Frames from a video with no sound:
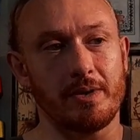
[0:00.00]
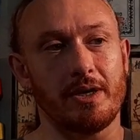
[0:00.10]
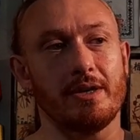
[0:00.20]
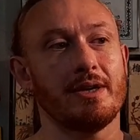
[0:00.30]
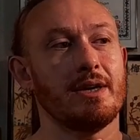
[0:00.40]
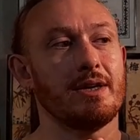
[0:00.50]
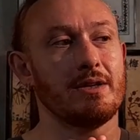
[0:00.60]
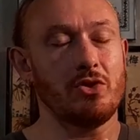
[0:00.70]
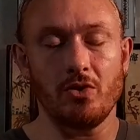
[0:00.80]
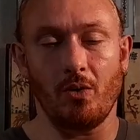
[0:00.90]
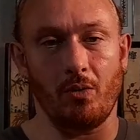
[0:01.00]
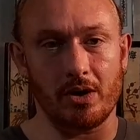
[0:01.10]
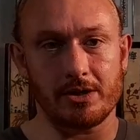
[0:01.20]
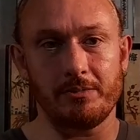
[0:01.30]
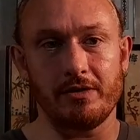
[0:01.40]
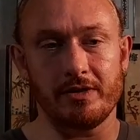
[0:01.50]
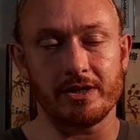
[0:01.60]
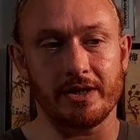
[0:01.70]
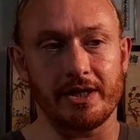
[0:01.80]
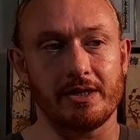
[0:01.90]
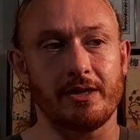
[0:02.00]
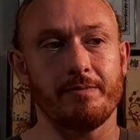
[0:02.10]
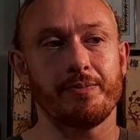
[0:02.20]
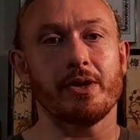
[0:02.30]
be, you don't want to be a vigilante.